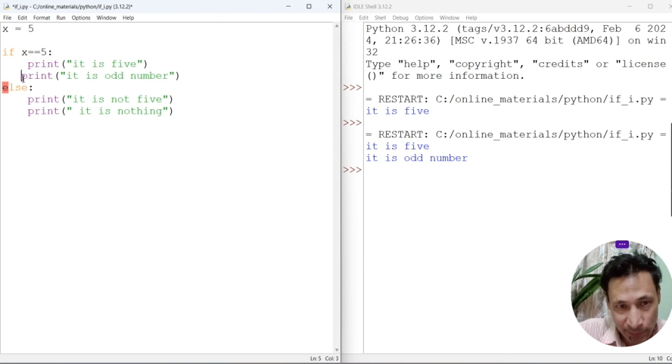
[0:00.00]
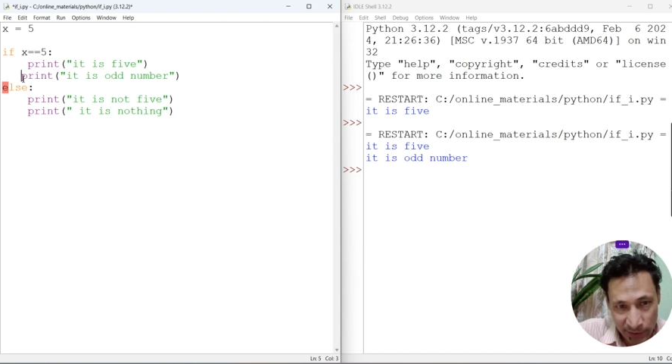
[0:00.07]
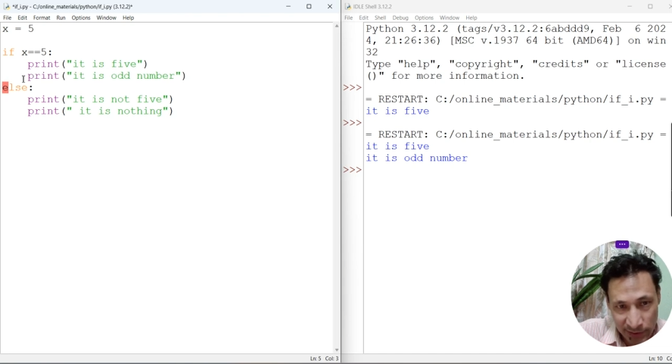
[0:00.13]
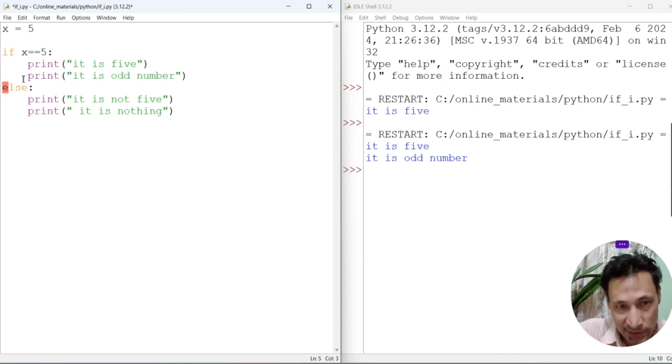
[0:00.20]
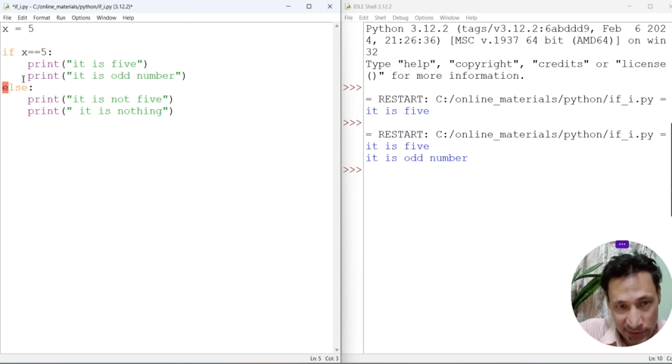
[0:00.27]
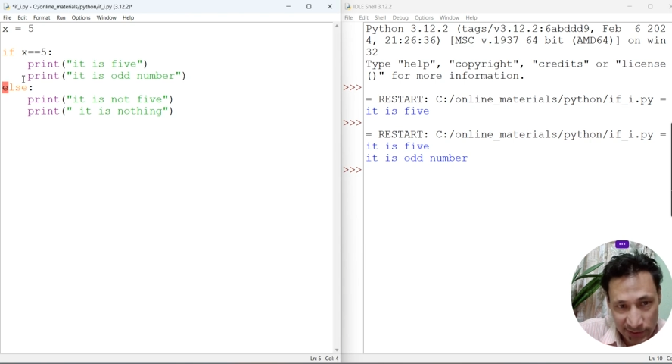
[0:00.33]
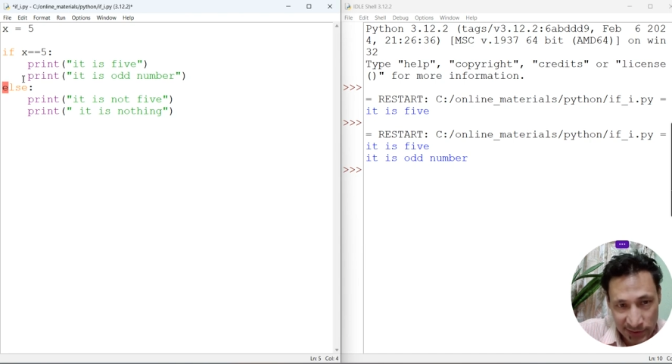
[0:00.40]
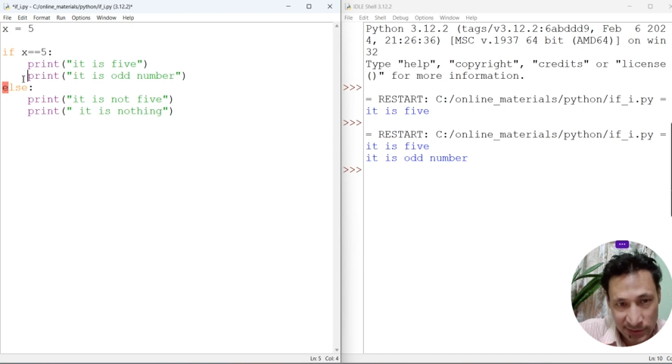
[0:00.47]

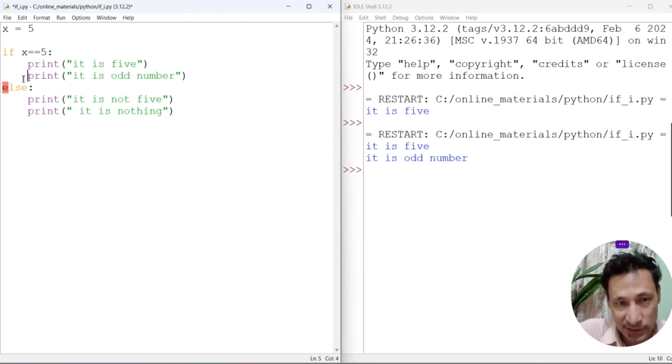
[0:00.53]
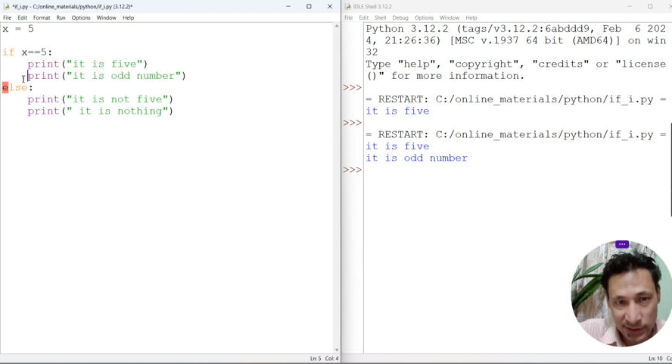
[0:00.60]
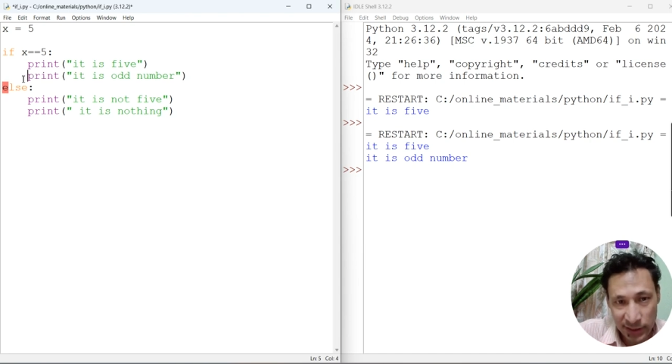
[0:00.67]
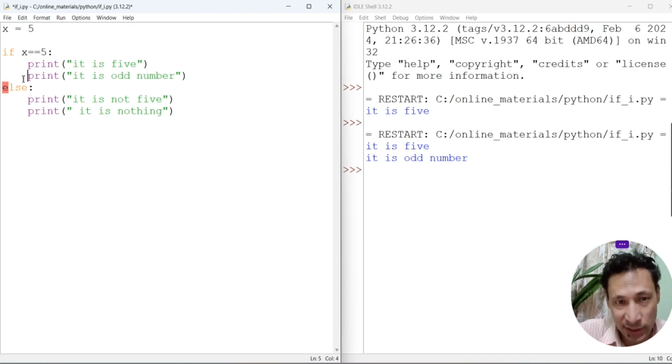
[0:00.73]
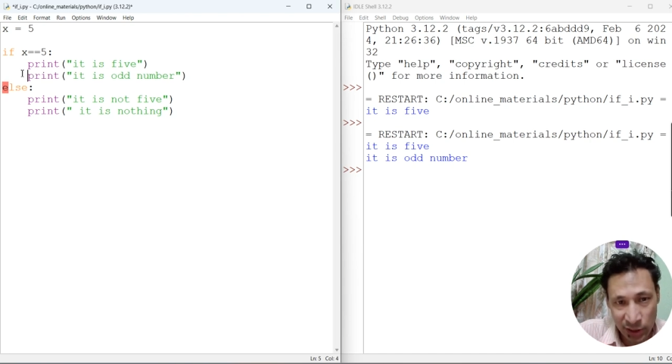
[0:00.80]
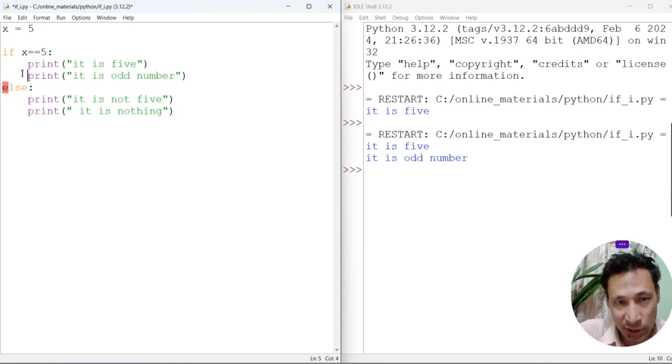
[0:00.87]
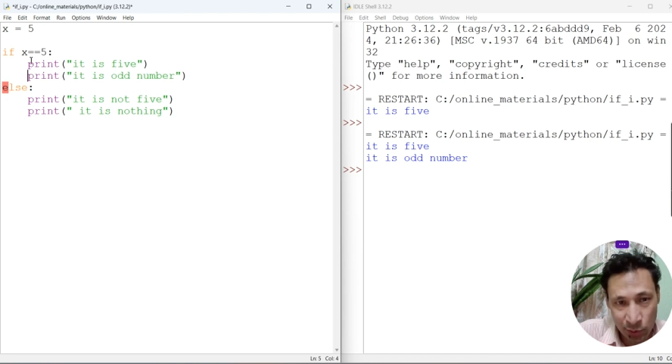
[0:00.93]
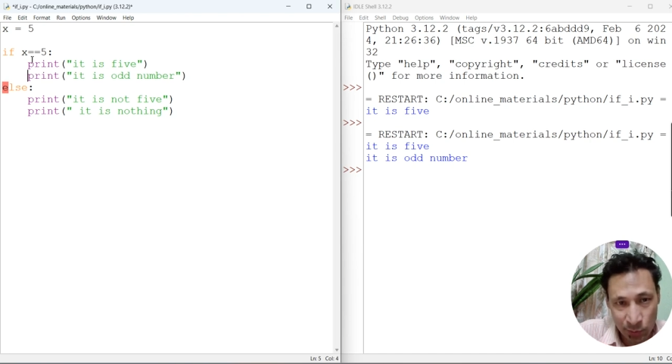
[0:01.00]

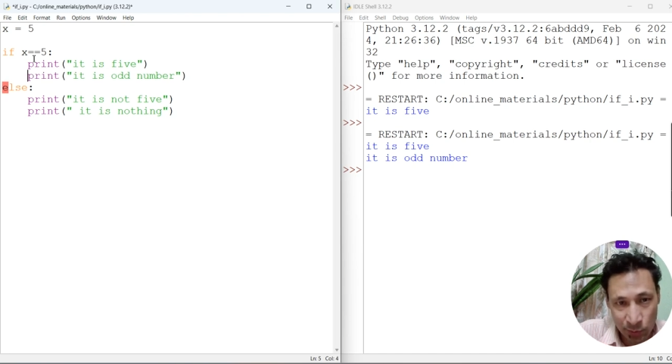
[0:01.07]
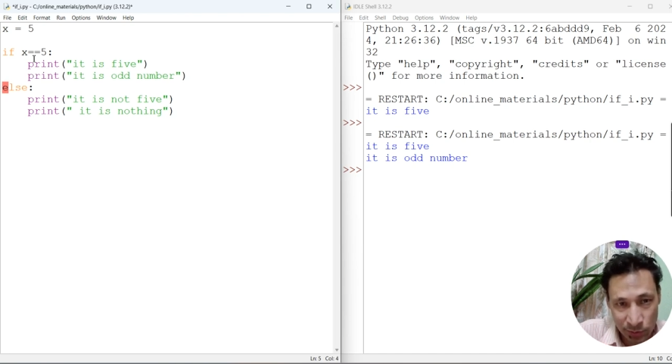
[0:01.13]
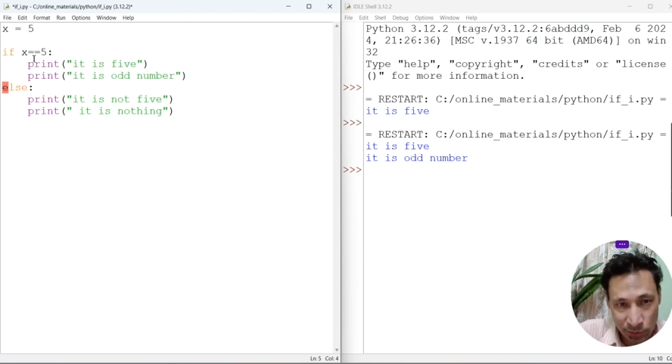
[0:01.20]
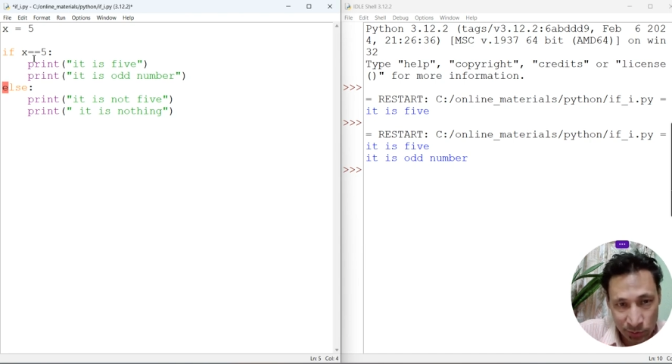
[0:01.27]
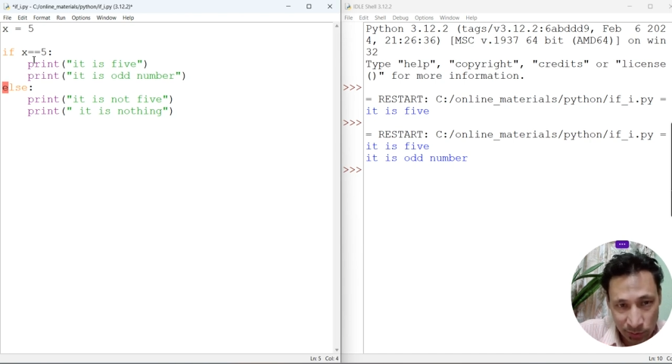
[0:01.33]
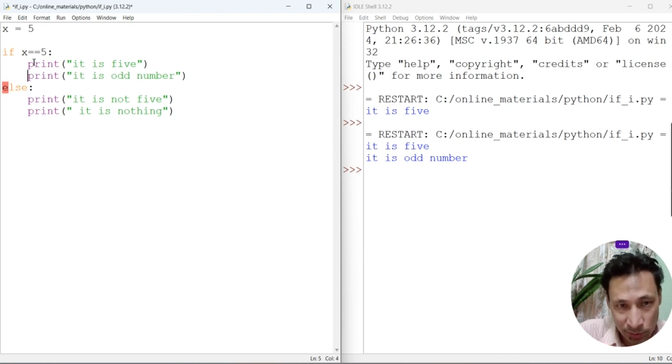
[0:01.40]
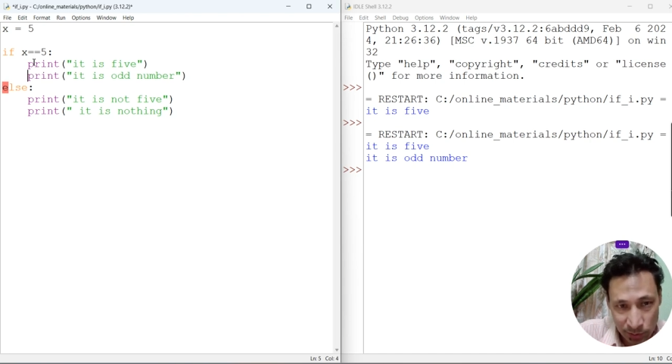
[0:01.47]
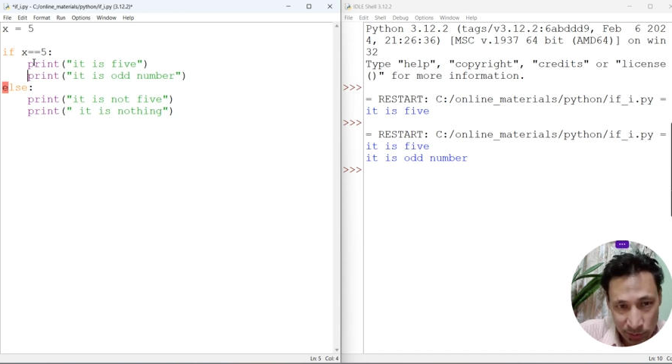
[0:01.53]
spaces
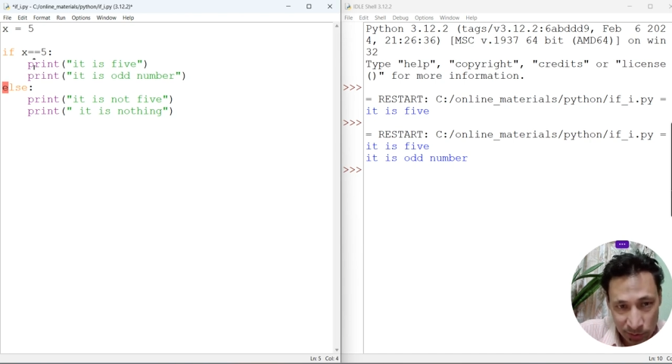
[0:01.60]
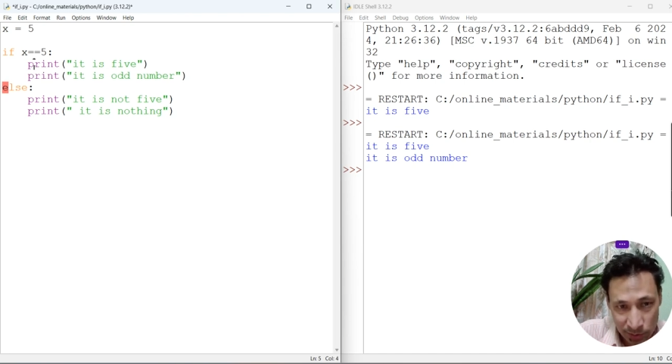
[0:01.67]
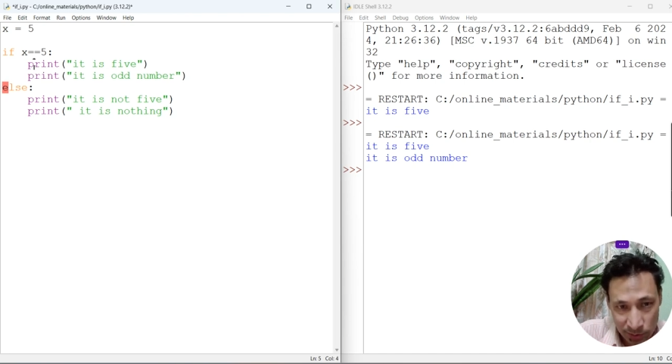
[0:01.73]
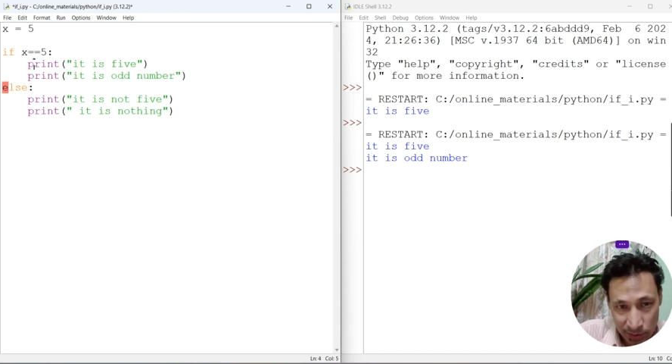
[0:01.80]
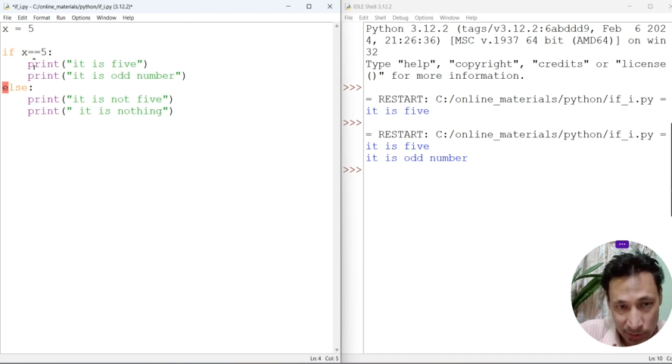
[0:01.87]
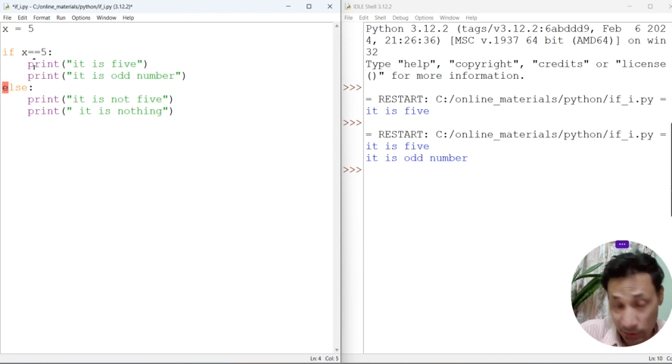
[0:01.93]
equal to